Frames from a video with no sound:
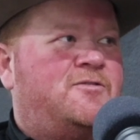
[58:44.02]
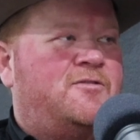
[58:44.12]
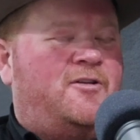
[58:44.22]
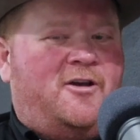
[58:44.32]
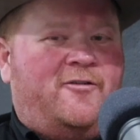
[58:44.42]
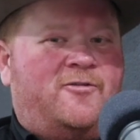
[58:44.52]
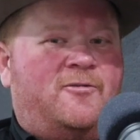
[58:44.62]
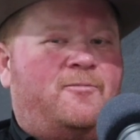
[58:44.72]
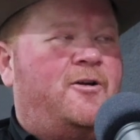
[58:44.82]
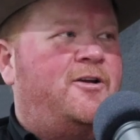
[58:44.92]
So they have to
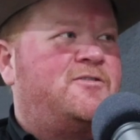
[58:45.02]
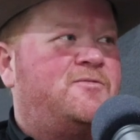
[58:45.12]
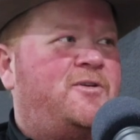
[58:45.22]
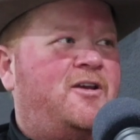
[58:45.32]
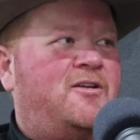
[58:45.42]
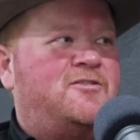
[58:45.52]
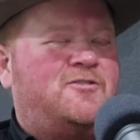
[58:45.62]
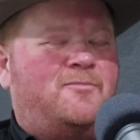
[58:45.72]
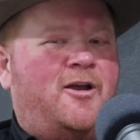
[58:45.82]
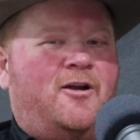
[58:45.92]
appraise. We can't just
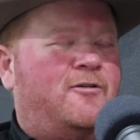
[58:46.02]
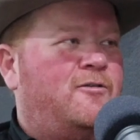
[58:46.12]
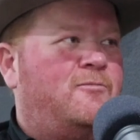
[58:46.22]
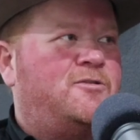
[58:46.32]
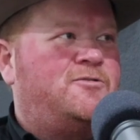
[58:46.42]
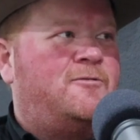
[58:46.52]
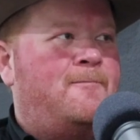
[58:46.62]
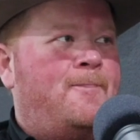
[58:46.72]
make our numbers up.